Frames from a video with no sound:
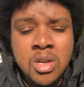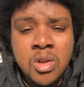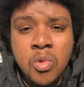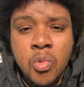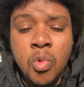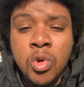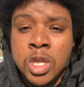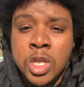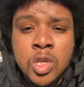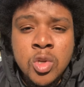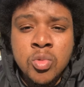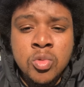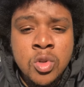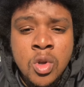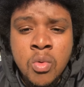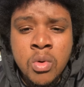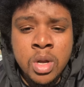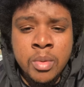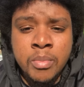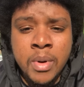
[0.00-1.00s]
What are you
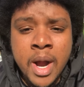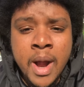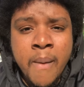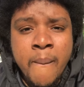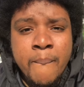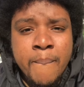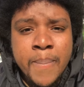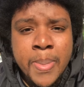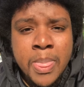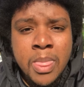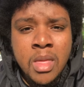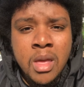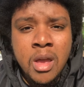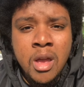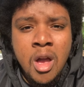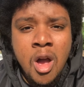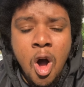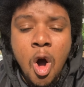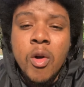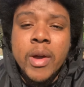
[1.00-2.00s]
doing, bruh?
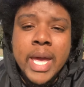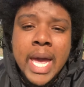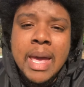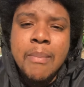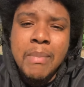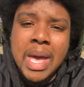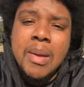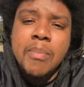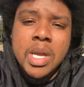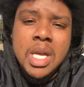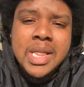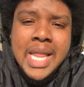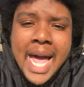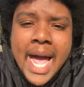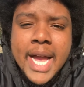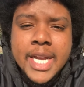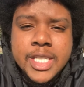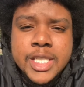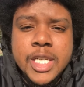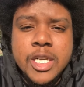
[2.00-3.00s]
Okay, maybe
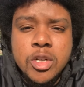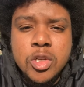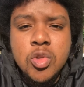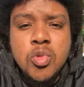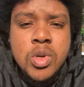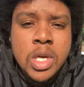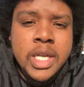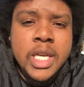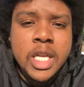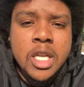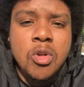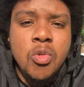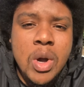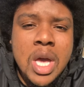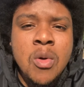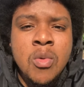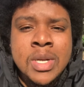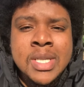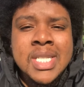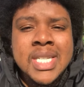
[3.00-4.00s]
last year you could get
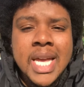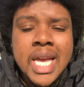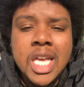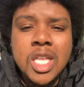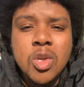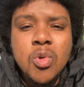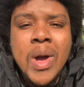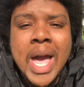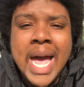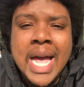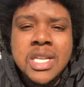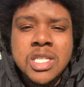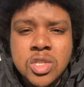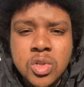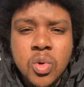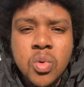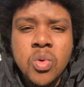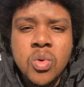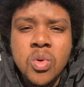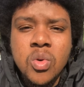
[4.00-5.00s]
away with saying you had
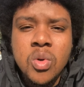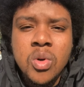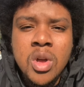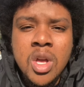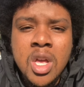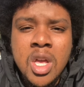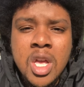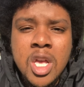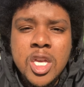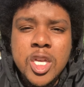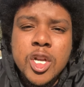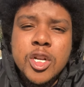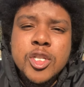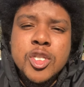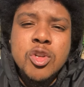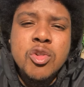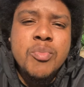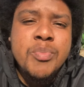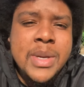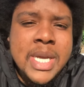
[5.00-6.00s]
school. You're
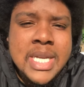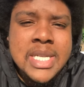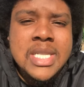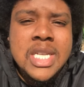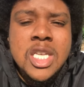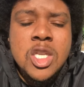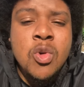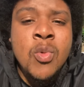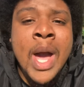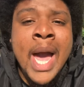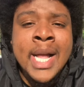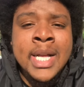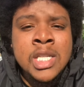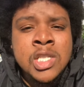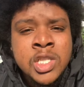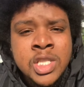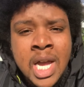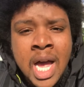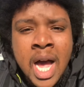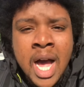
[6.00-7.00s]
too busy. You had a
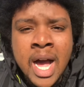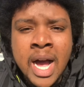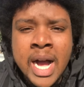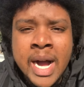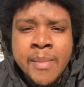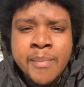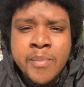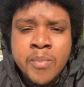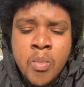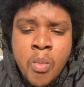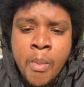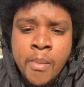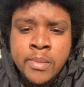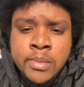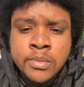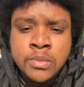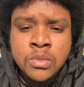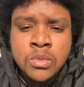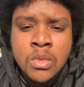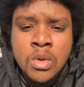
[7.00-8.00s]
job.
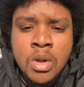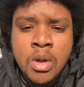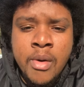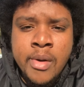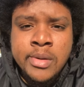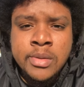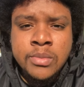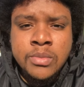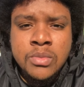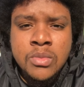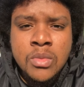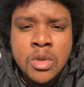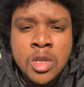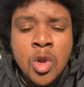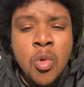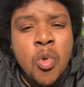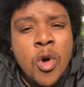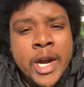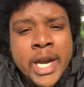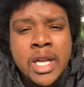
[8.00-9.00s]

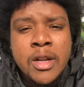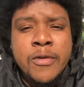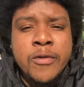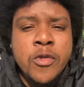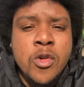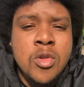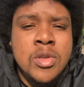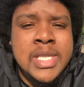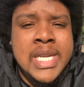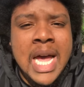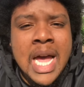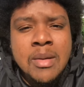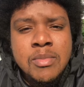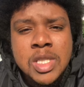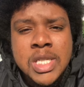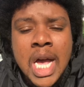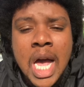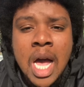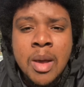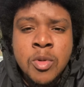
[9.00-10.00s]
You're working a full-time
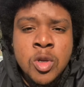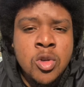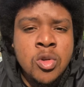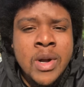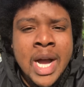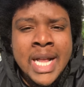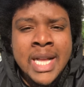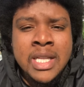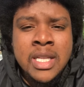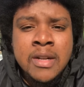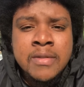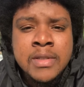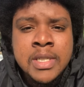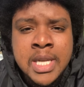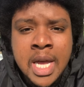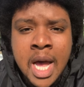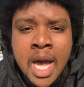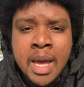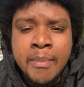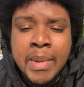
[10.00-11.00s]
job. You don't got enough
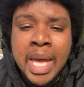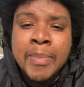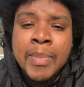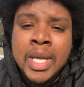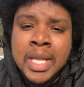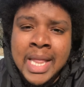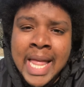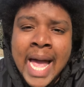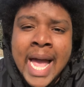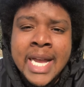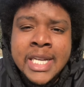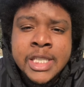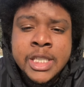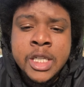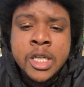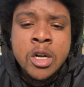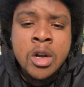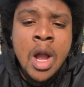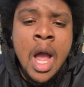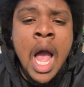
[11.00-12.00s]
time. Maybe last
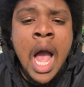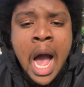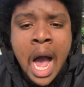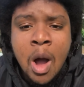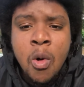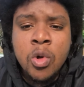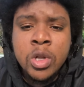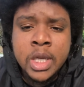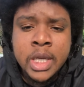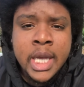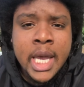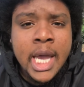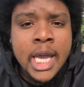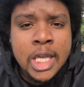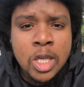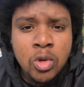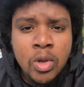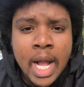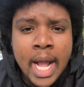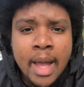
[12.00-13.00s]
year I would have gave
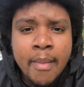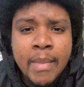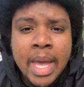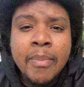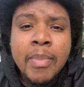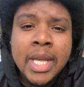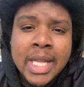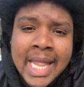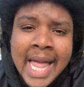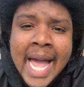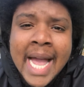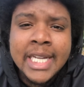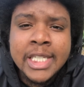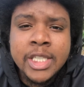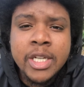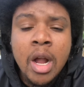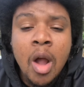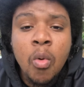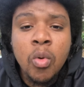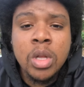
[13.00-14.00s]
you that. Maybe last
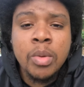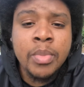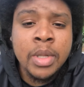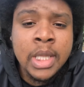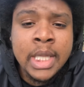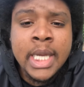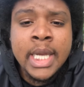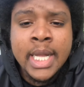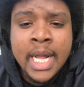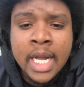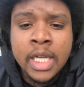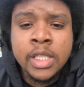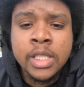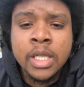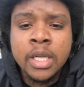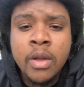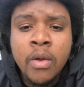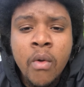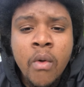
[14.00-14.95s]
year I would have believed that shit.